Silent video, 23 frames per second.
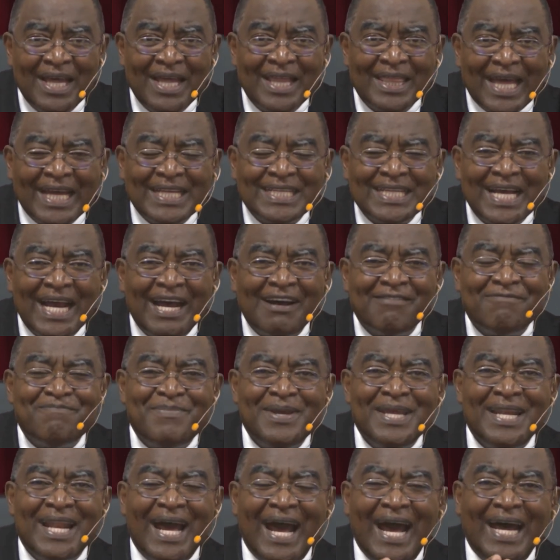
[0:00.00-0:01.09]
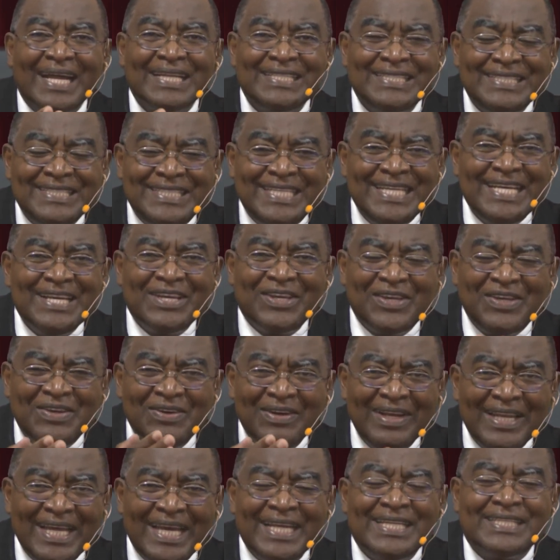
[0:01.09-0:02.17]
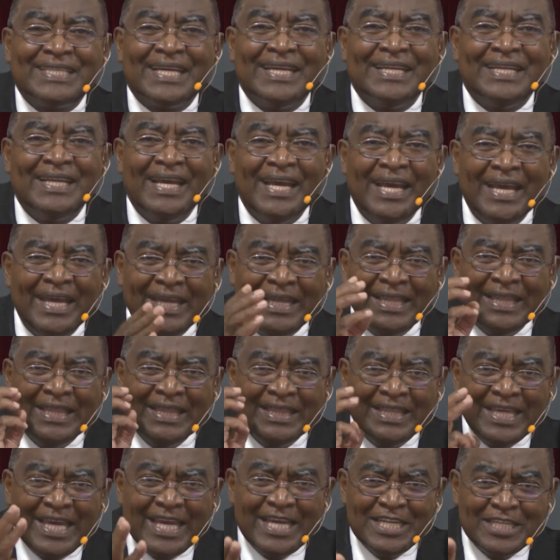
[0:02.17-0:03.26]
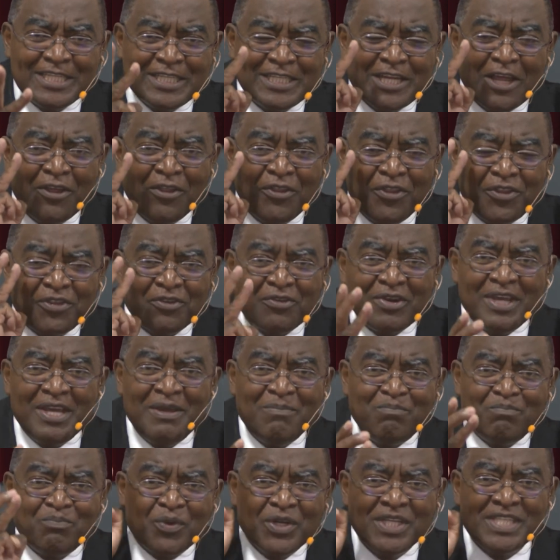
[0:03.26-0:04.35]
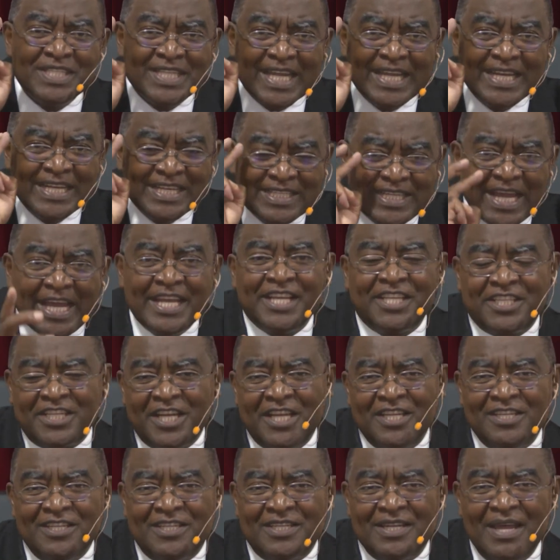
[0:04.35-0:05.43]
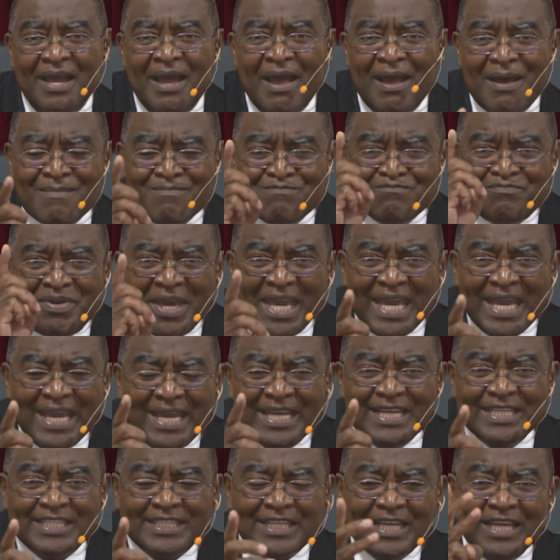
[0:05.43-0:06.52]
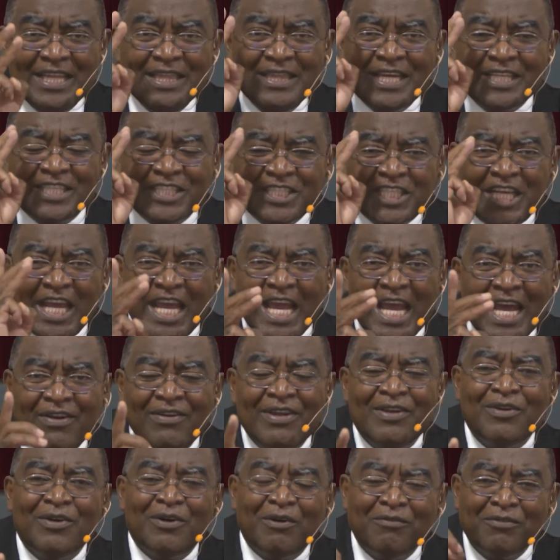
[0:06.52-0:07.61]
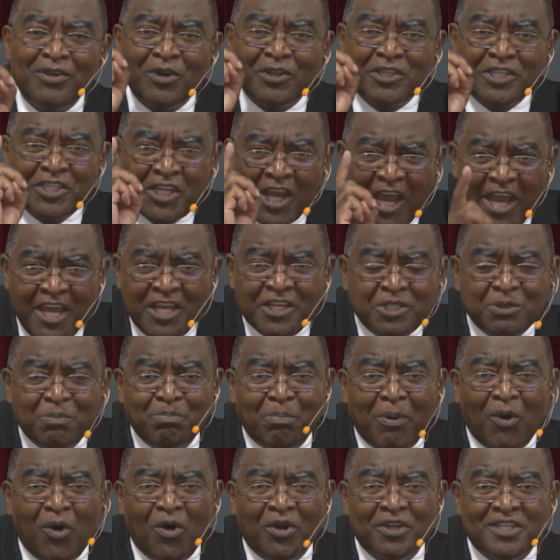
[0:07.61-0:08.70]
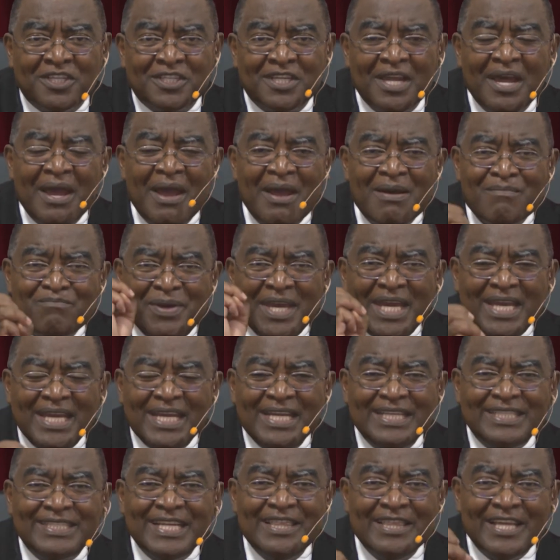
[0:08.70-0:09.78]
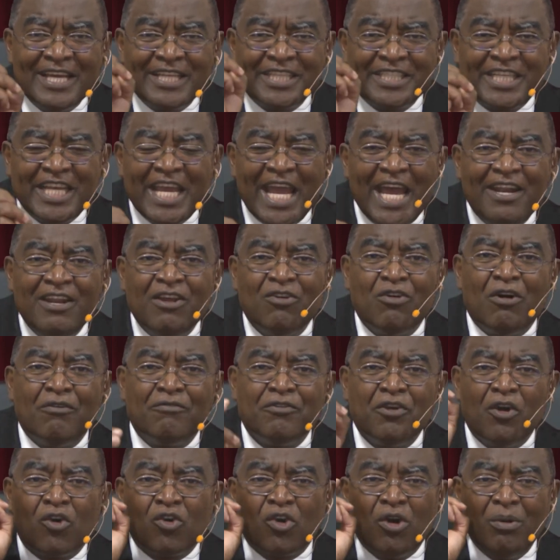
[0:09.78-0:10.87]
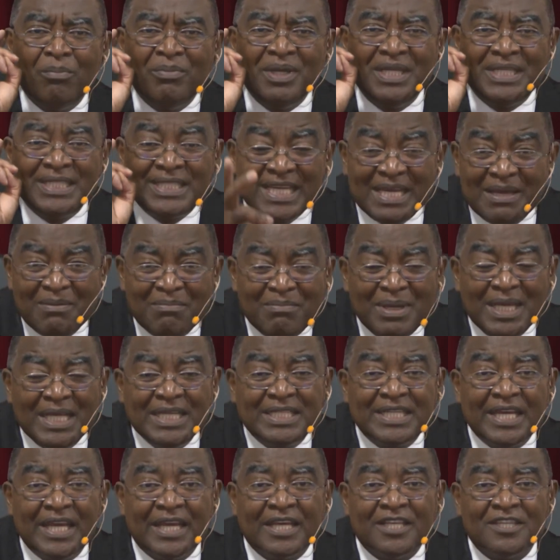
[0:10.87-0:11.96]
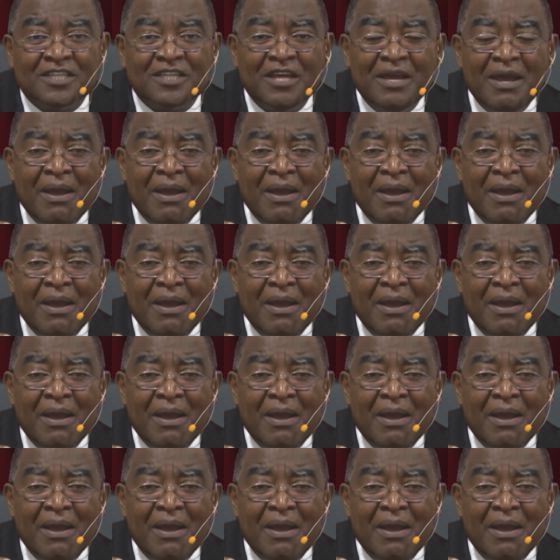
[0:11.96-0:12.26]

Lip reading: that have been articulated in these 3 presentations, be it in the chairing of your church boards, be it in the chairing of your committee meetings,